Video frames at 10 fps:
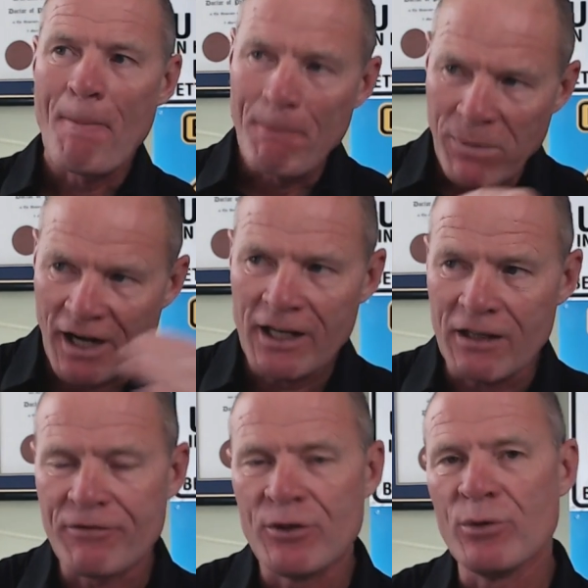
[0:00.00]
But
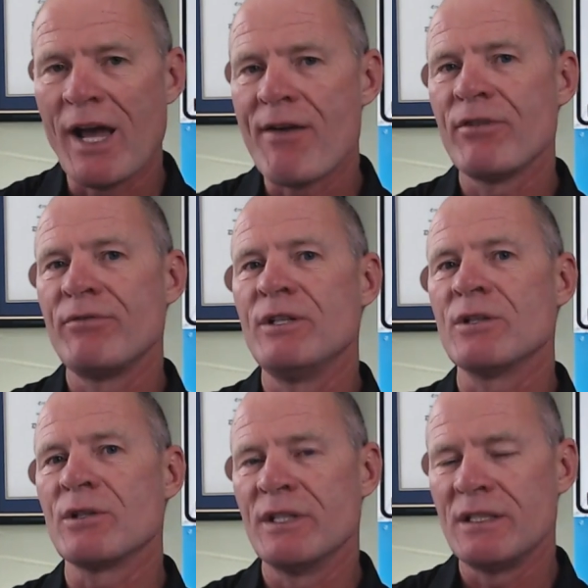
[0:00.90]
if you have a
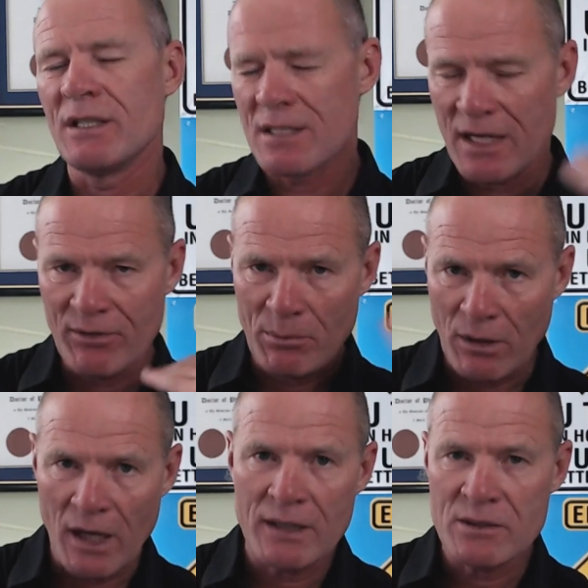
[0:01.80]
vehicle that does have a
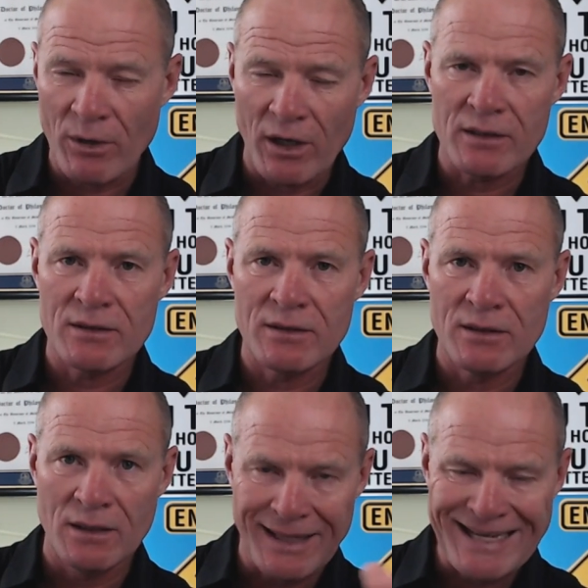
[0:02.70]
blind spot
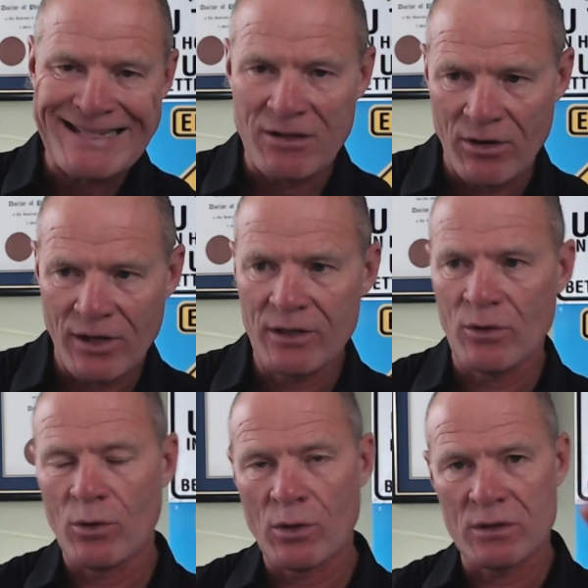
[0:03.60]
light on it,
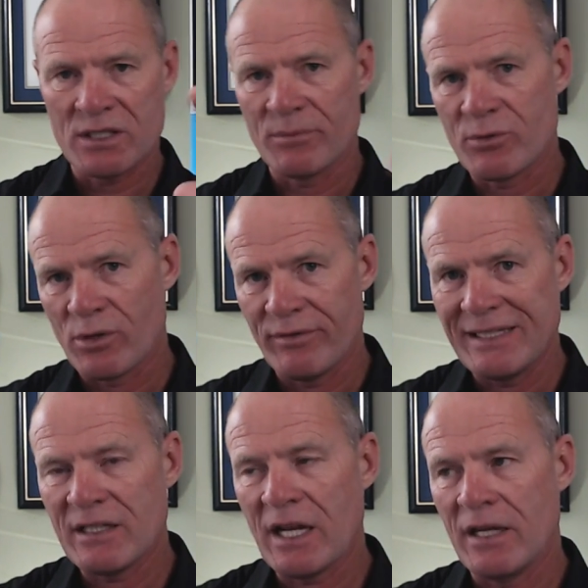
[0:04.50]
or some sort of
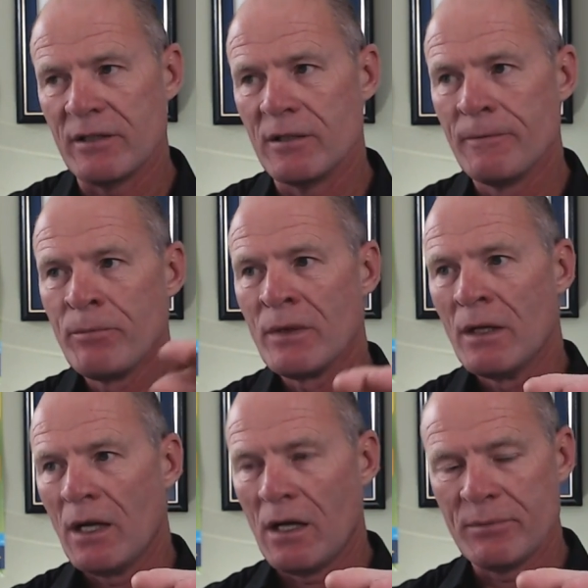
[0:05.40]
indicator,
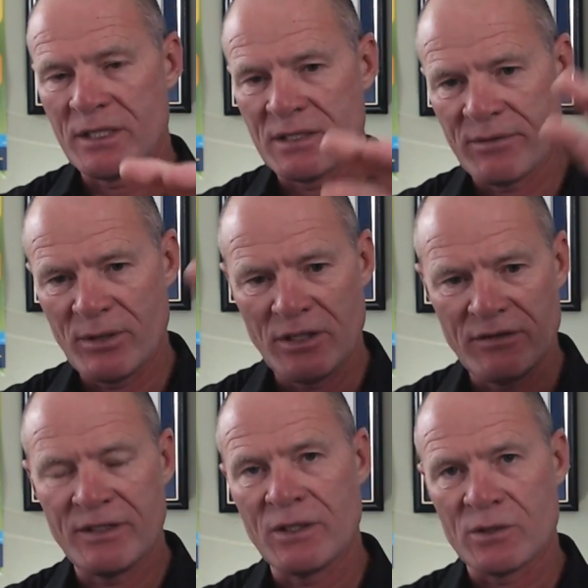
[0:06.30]
because I've been
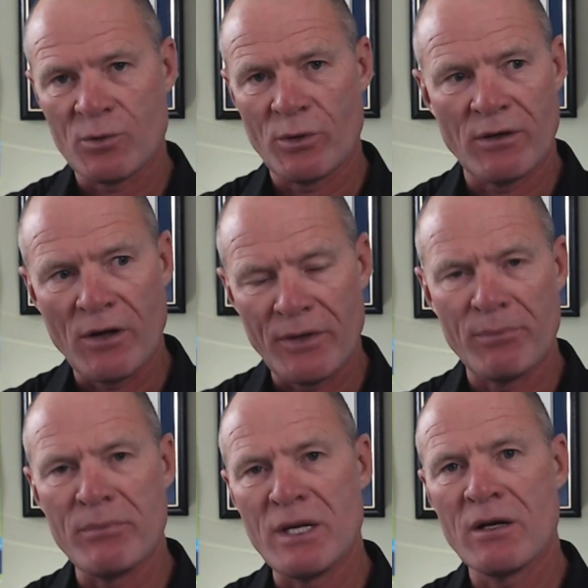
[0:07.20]
in vehicles where they're on the
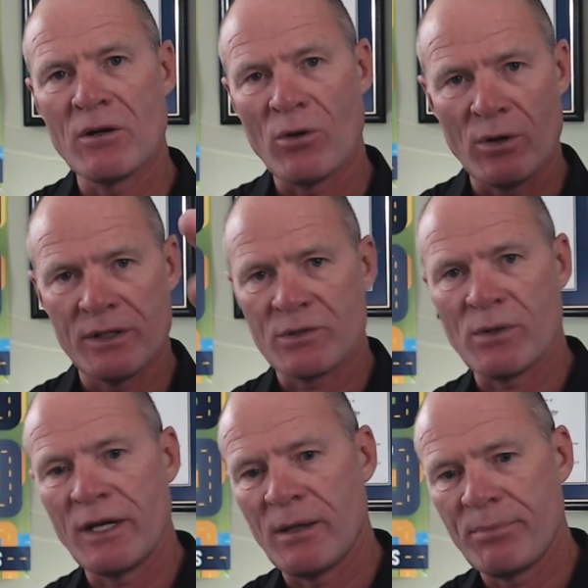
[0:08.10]
mirror or it's
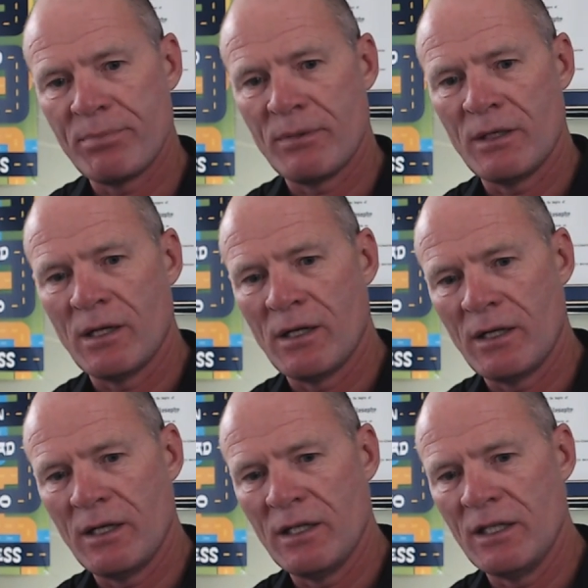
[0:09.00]
right up
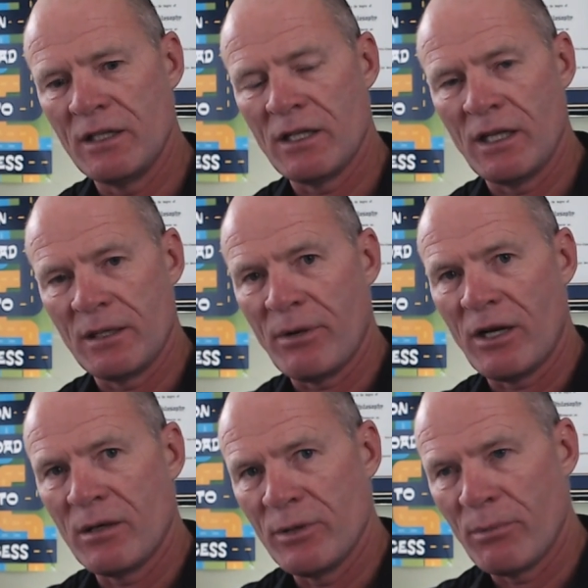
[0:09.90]
at the
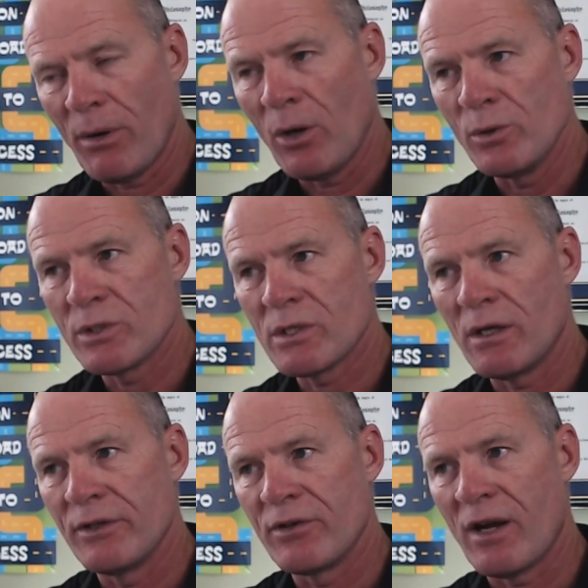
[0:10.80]
bottom of the post
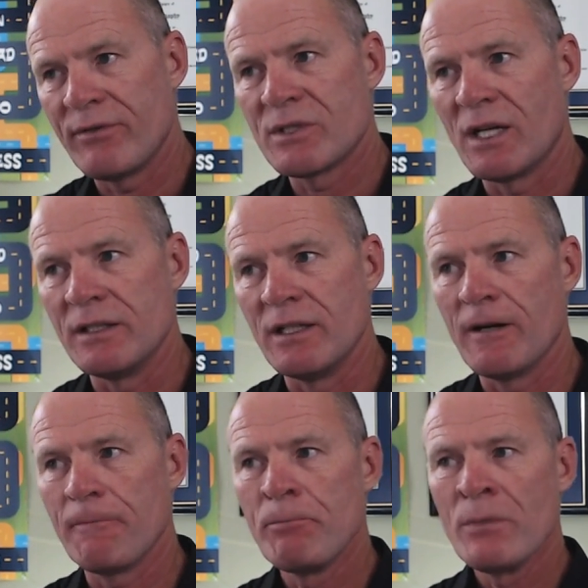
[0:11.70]
on the driver's side
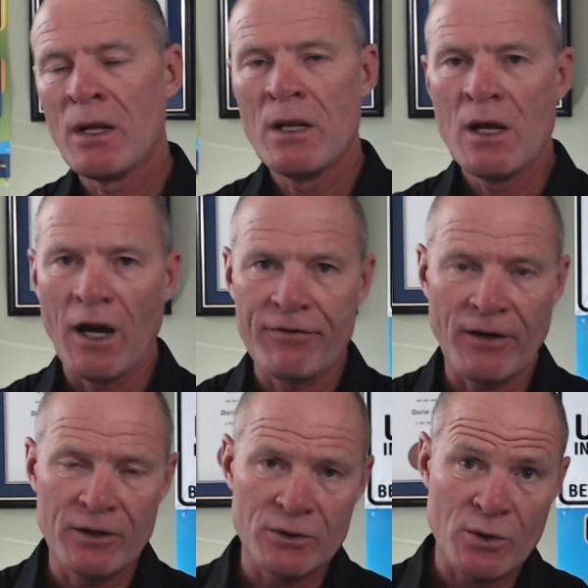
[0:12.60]
there, I
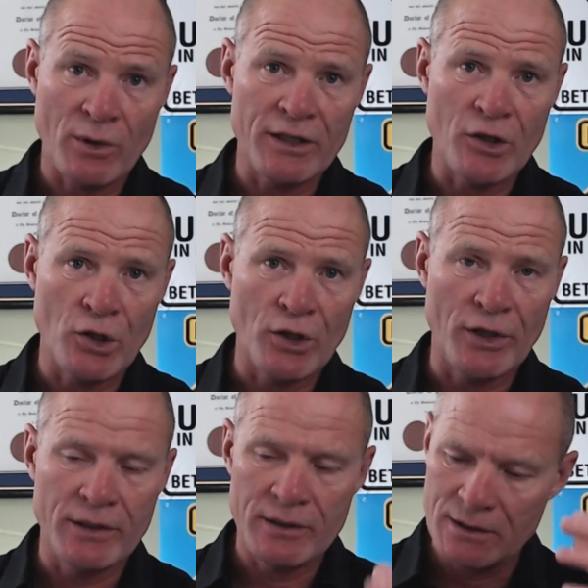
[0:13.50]
find those quite good